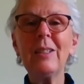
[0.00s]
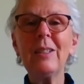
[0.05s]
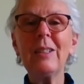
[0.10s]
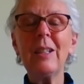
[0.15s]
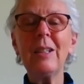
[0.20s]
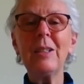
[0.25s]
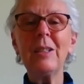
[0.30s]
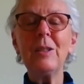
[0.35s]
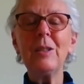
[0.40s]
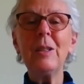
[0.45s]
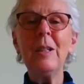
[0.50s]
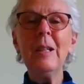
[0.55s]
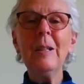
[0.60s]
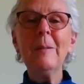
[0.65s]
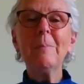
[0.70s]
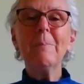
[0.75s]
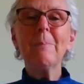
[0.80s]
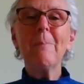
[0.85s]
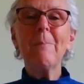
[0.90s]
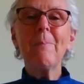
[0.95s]
So
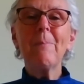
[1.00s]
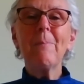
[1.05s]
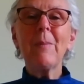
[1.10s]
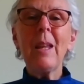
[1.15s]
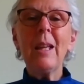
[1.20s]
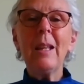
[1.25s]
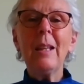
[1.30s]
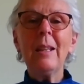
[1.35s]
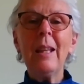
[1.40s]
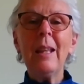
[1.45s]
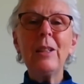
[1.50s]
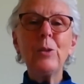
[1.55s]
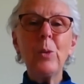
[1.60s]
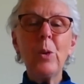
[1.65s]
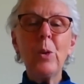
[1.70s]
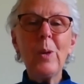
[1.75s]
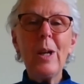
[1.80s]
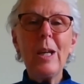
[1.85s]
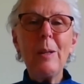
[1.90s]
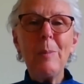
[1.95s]
that's what
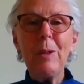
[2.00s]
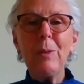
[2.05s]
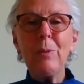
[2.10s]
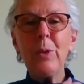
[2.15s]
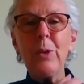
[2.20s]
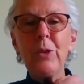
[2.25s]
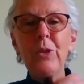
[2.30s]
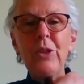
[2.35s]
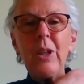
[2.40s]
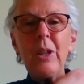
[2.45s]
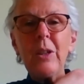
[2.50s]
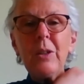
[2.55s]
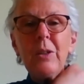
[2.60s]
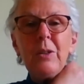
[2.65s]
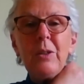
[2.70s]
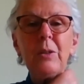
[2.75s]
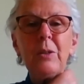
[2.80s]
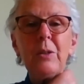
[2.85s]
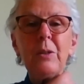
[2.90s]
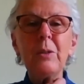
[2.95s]
we're aiming for.
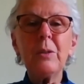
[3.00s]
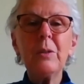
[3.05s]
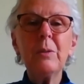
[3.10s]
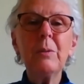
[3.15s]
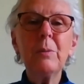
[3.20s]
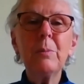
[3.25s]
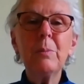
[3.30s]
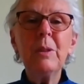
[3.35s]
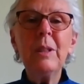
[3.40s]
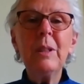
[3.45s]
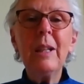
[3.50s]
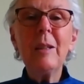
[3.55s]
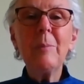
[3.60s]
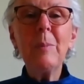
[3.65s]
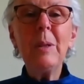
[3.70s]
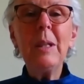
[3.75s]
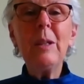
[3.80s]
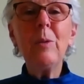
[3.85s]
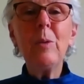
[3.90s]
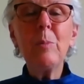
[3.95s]
So like
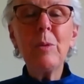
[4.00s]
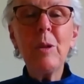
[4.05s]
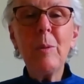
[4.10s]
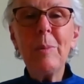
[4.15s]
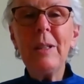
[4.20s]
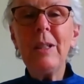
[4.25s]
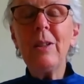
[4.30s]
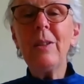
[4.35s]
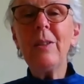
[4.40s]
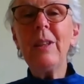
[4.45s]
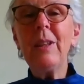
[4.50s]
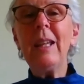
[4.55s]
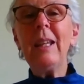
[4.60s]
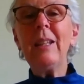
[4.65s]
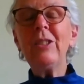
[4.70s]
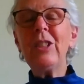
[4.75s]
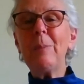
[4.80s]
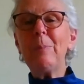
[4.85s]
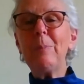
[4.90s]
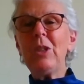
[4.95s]
me, we're probably not there.
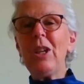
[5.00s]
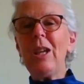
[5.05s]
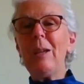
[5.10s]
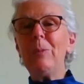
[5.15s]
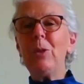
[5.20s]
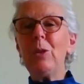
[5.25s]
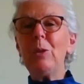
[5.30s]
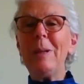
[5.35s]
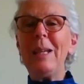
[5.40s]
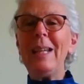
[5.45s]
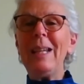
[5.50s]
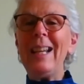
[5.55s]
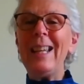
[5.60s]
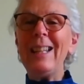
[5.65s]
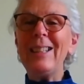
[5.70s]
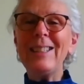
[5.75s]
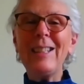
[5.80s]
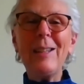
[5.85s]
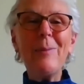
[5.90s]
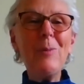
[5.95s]
Sometimes we may
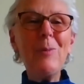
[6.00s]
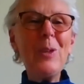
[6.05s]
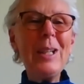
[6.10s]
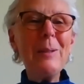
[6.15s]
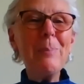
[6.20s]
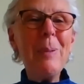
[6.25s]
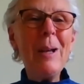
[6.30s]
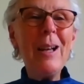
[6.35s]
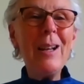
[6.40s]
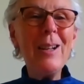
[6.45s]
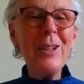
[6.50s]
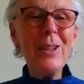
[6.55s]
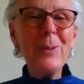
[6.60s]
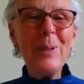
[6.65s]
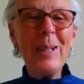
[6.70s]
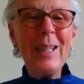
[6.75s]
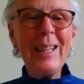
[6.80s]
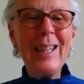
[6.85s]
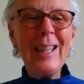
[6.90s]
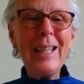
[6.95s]
get some way, part of the
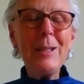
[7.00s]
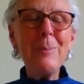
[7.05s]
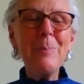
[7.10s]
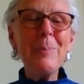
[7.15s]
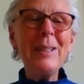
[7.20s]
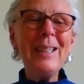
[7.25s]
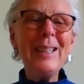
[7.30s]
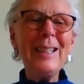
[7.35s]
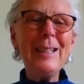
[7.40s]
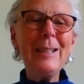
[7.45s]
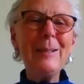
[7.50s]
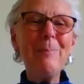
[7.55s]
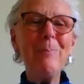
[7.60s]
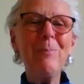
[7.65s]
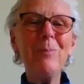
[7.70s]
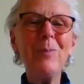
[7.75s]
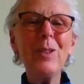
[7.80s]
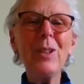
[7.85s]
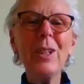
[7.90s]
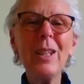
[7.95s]
way there, but
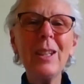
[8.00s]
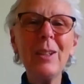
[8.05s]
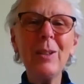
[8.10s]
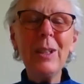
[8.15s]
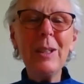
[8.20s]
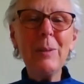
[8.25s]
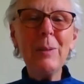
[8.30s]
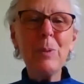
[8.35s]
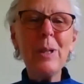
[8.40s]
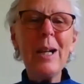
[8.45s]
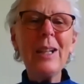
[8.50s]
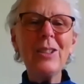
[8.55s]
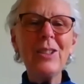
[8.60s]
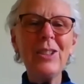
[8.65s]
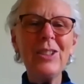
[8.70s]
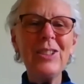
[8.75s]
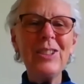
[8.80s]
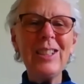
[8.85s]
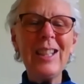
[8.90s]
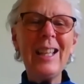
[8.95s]

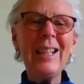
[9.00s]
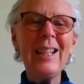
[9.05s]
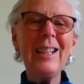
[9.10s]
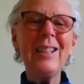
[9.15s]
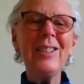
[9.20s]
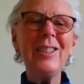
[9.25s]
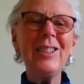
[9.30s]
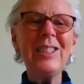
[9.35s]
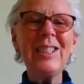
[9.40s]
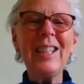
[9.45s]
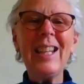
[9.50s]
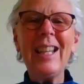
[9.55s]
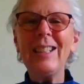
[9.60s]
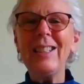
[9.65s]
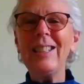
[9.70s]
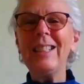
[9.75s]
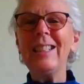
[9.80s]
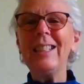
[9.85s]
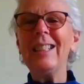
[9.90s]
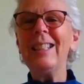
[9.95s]
practice and
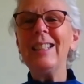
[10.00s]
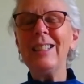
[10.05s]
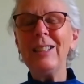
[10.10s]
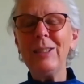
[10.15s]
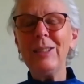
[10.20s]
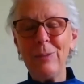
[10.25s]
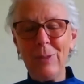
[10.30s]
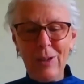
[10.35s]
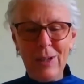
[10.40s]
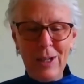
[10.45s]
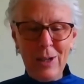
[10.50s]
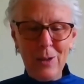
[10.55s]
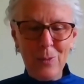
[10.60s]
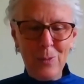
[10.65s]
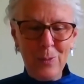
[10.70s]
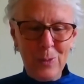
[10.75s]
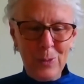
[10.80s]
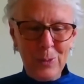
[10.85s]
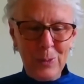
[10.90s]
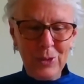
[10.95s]
understanding is very
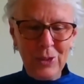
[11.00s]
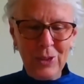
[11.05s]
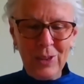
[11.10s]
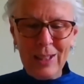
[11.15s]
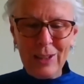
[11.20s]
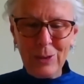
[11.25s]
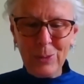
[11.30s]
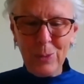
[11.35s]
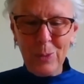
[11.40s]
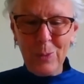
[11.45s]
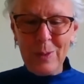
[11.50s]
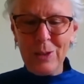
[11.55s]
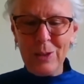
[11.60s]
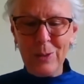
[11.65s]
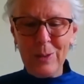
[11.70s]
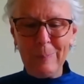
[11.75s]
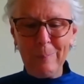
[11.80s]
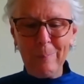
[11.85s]
helpful. So that's what we're doing.